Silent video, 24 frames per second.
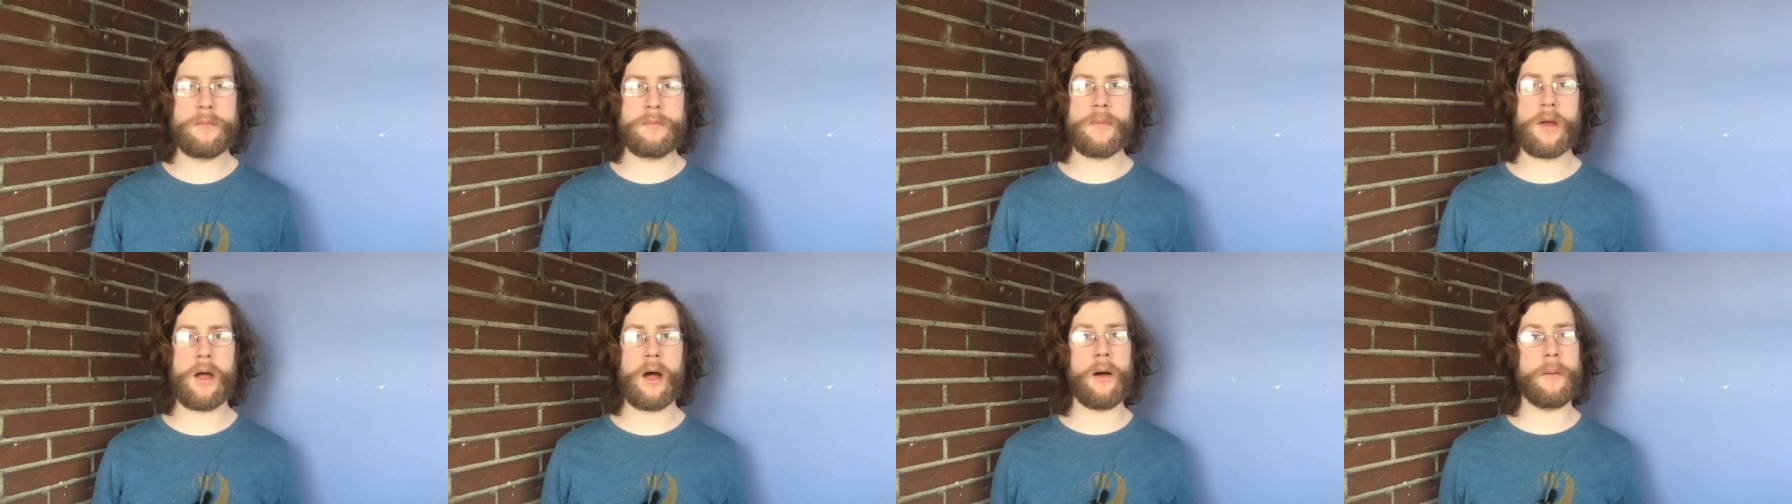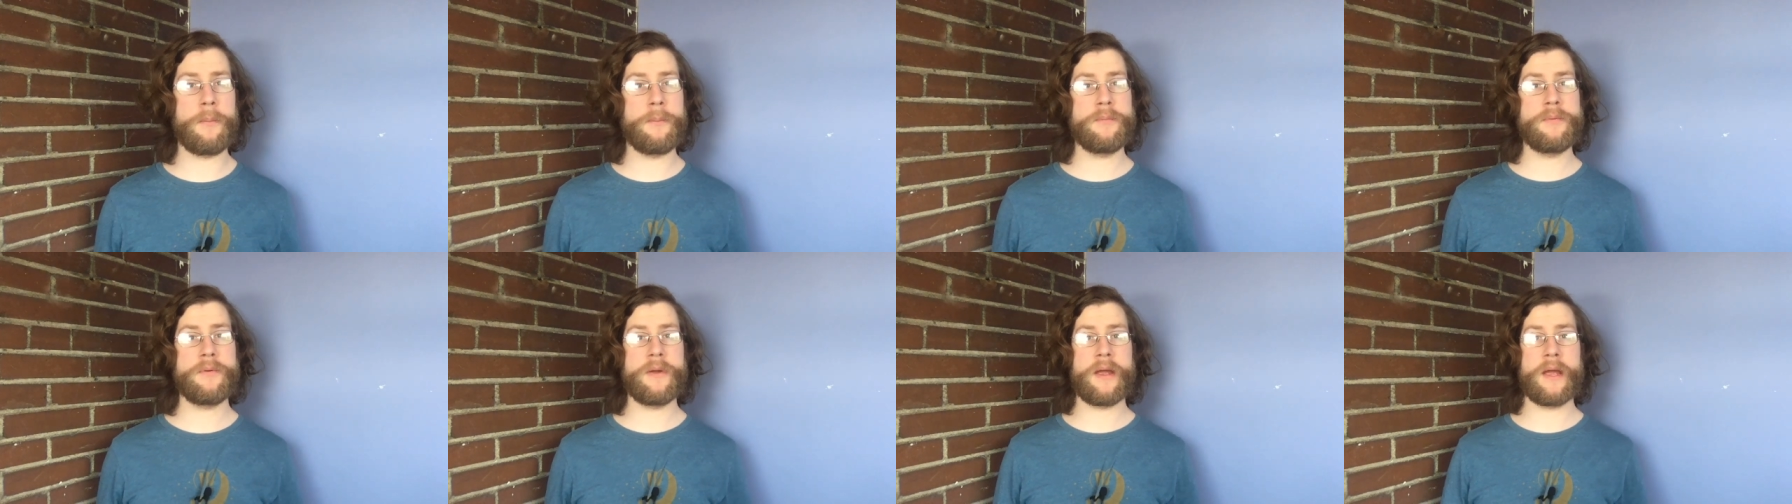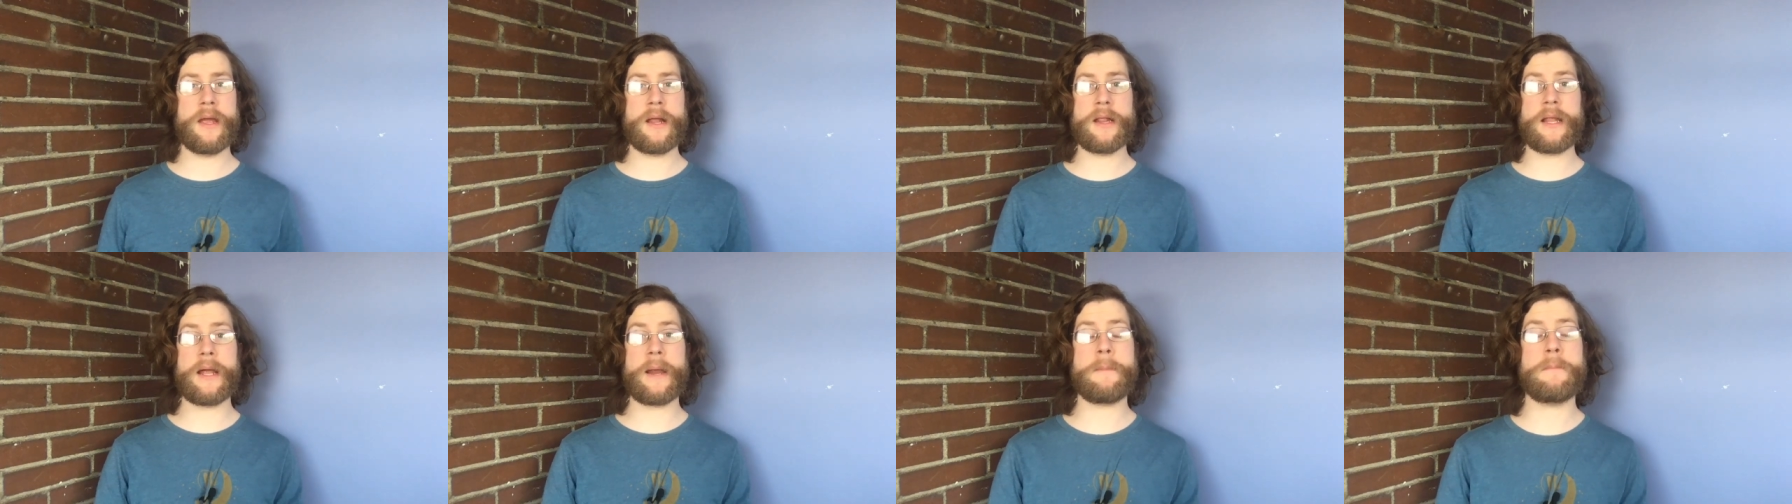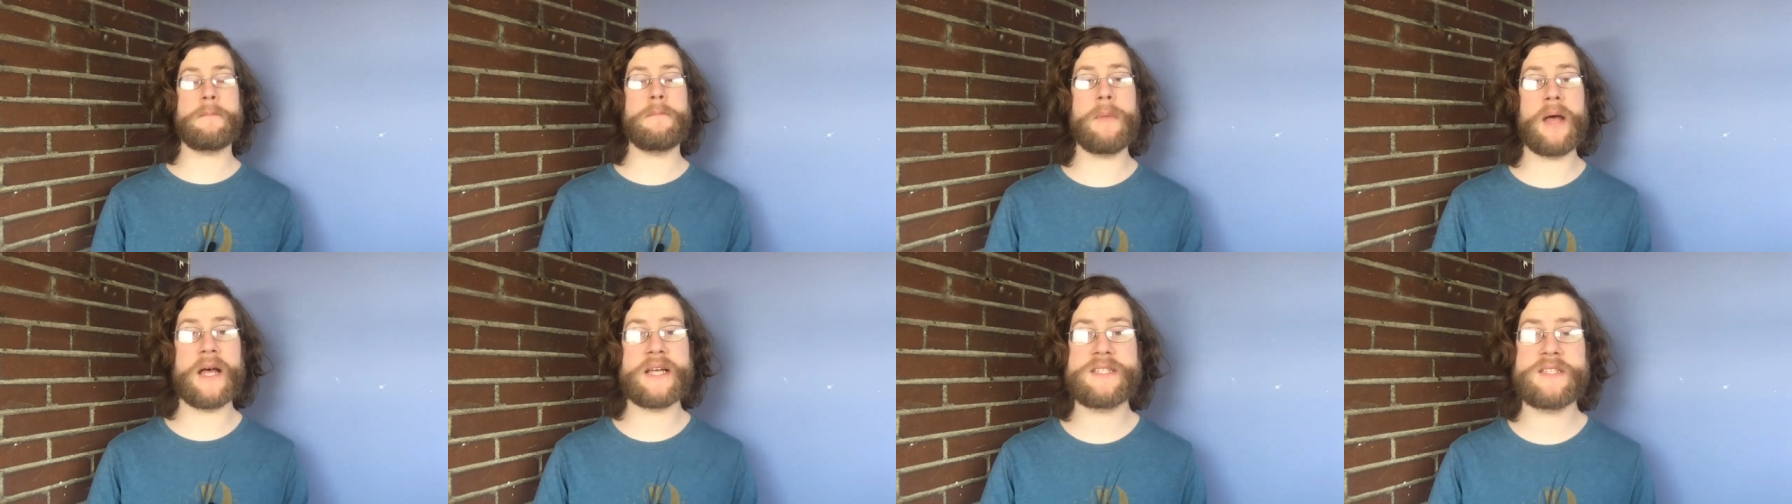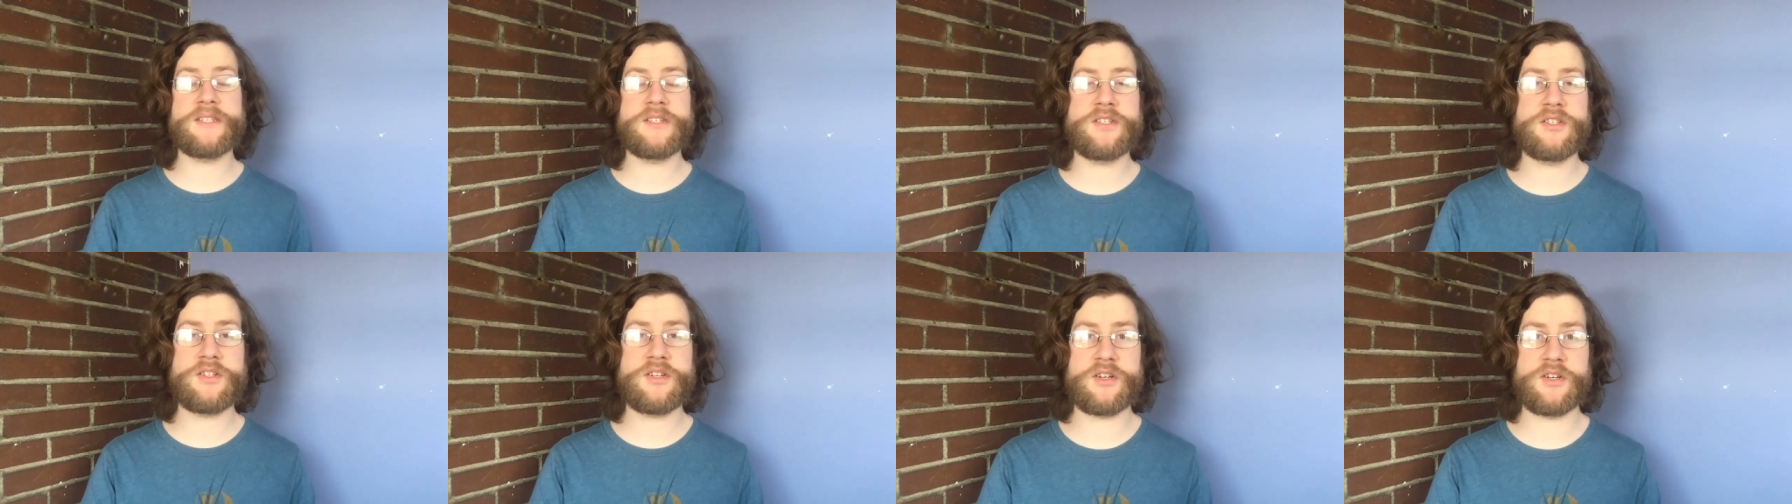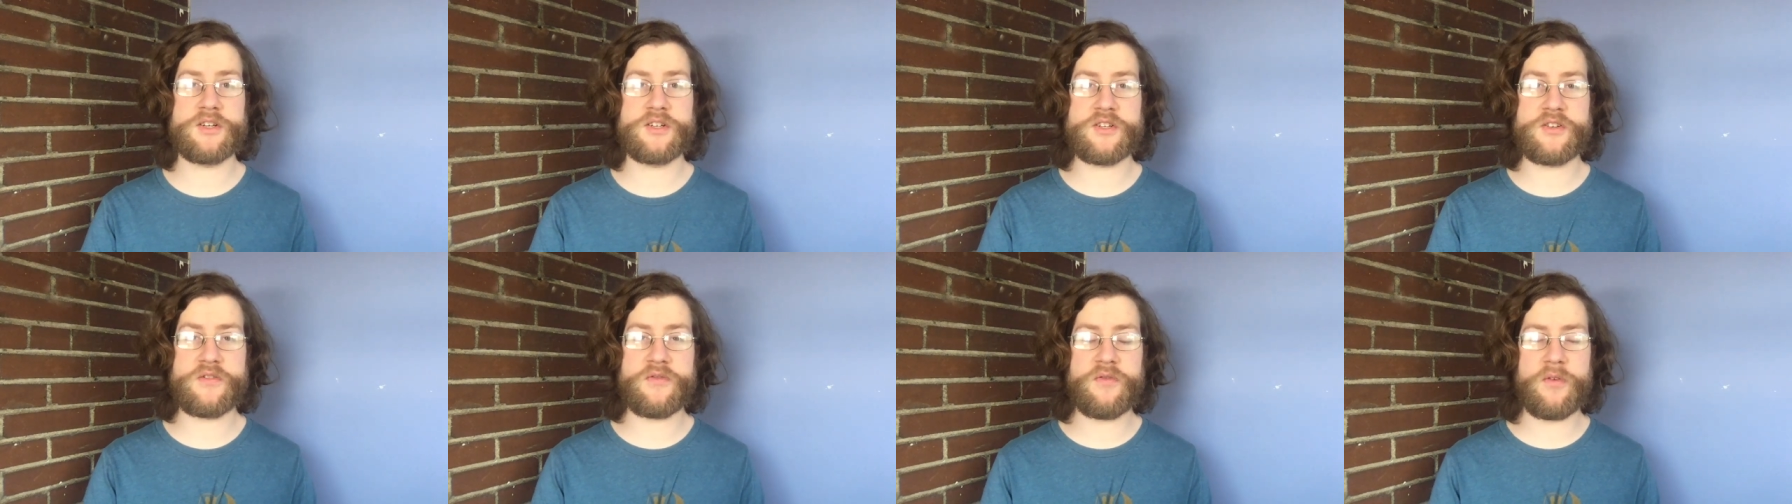help be like
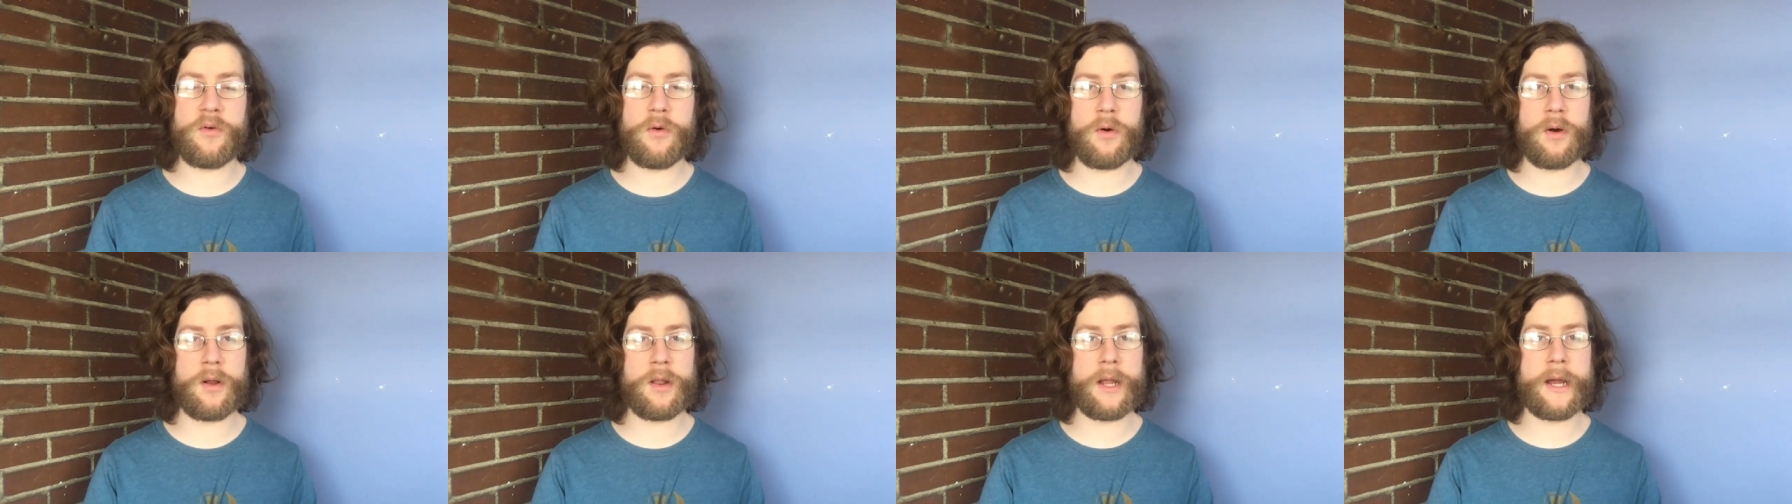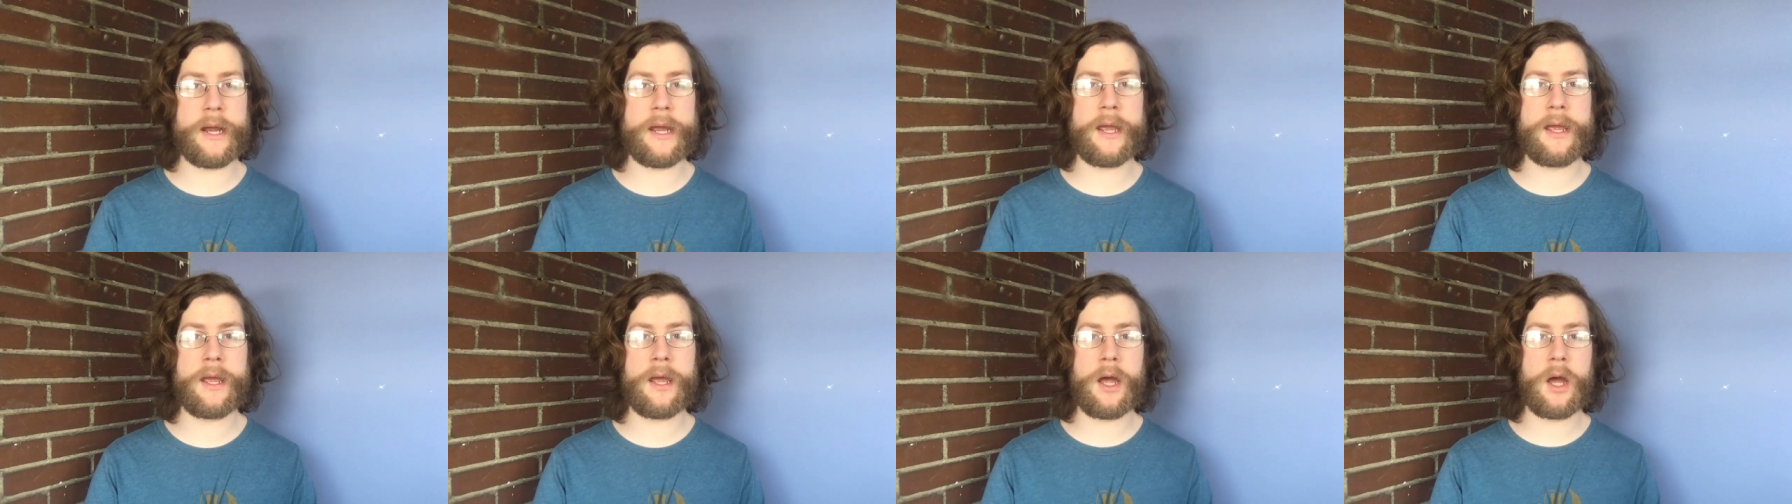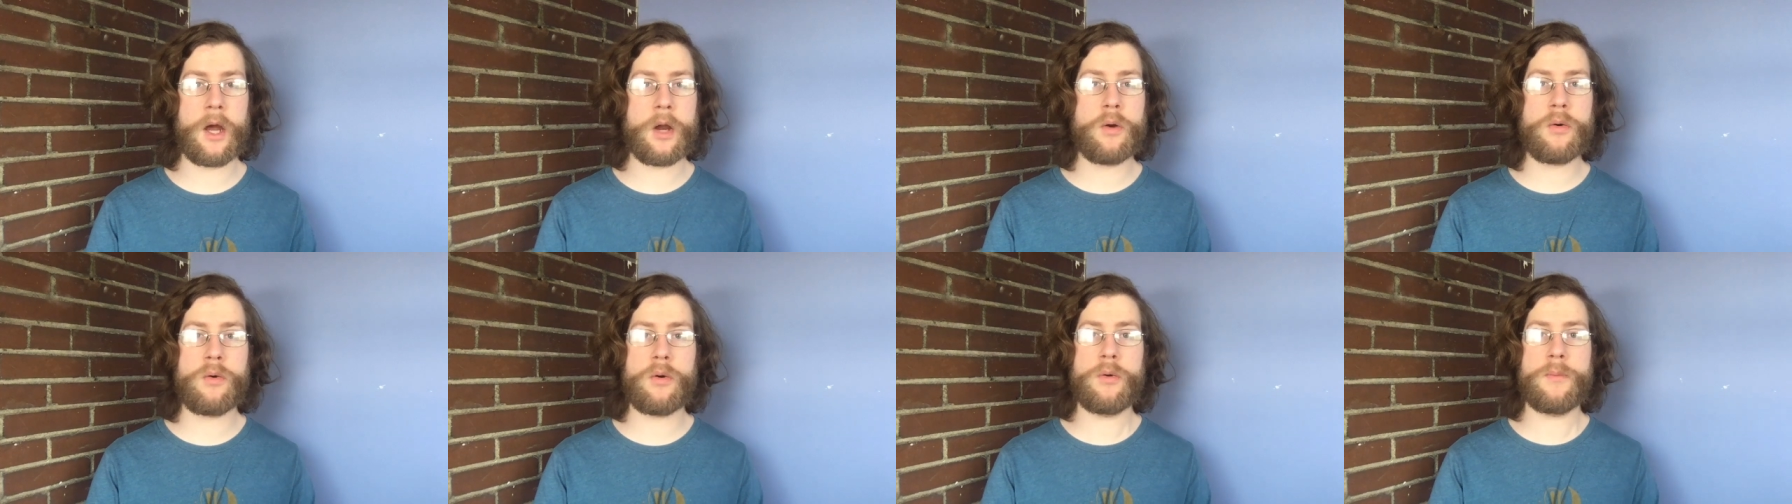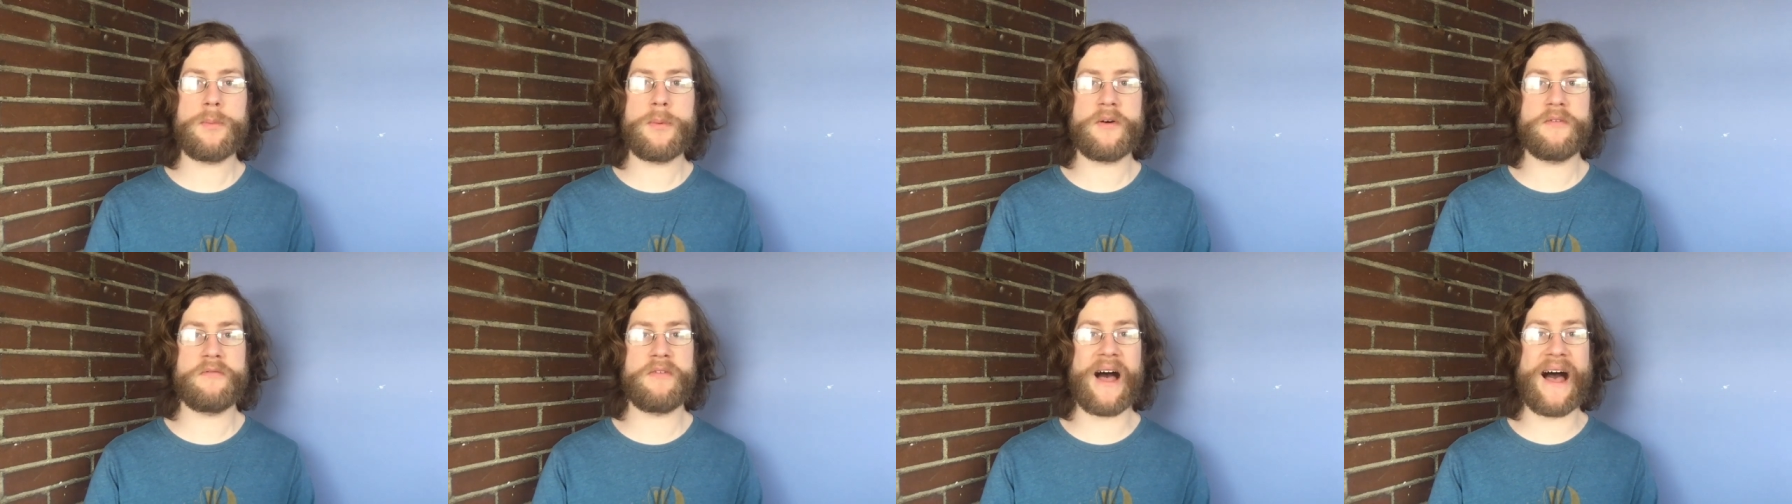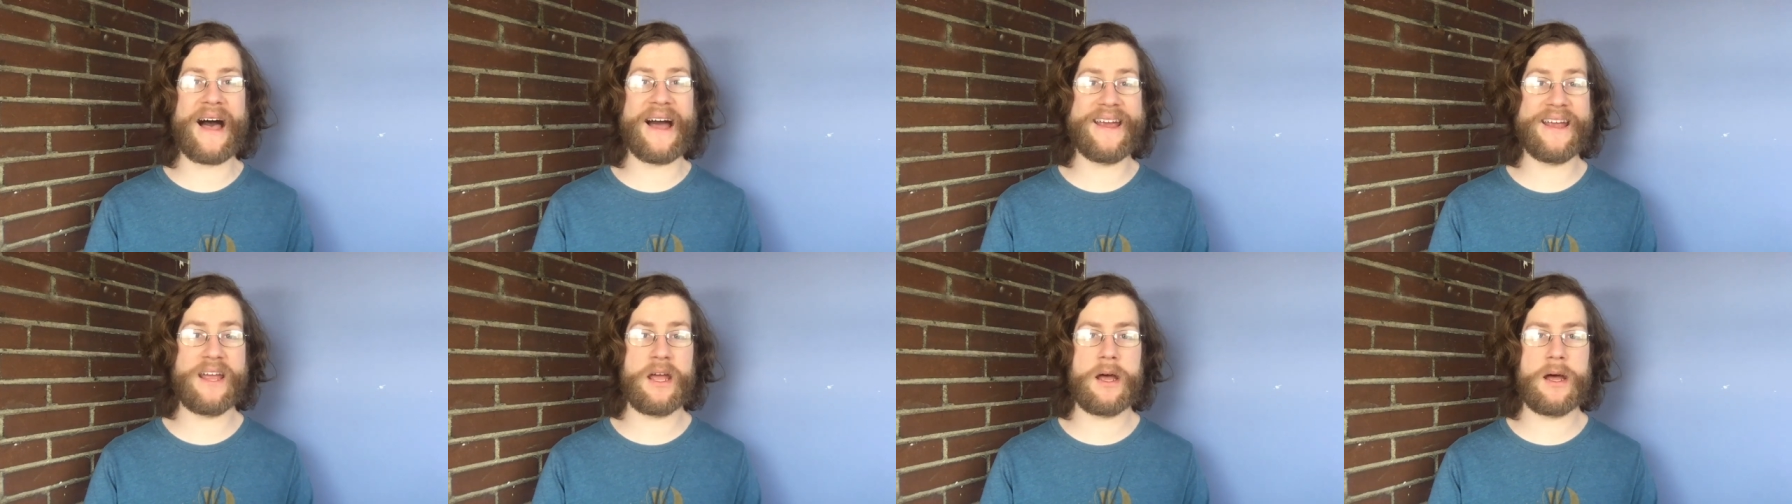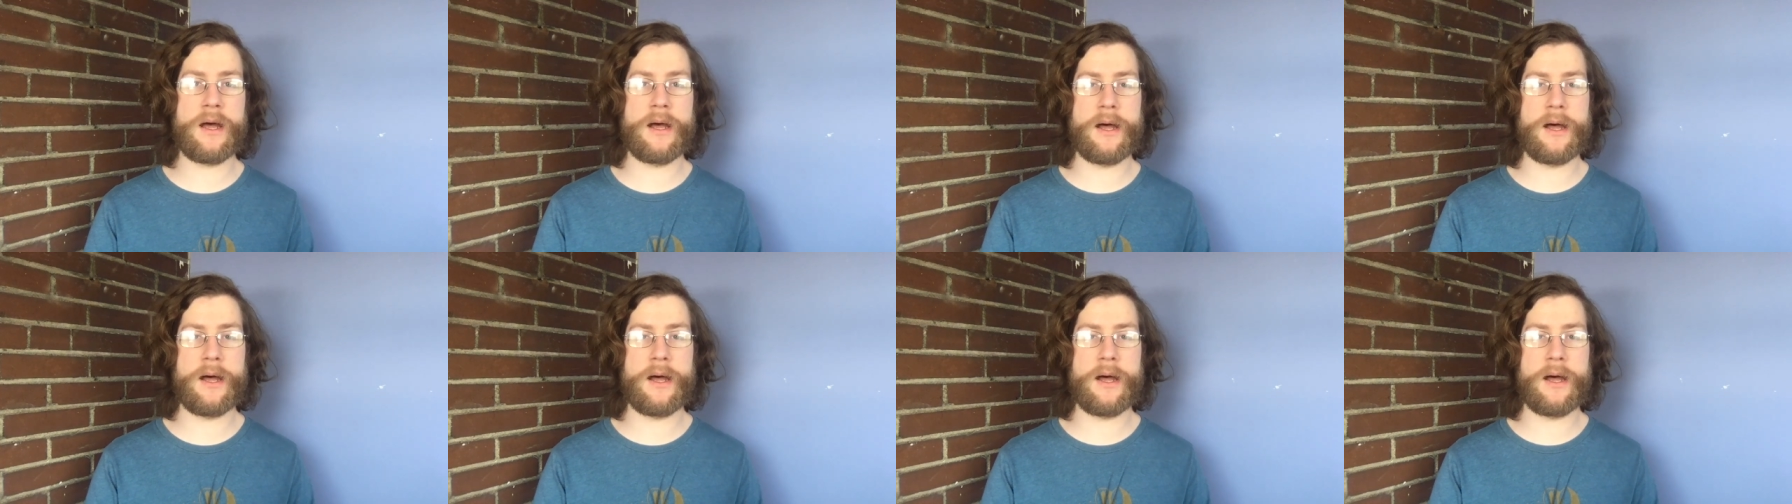messengers for like a group of I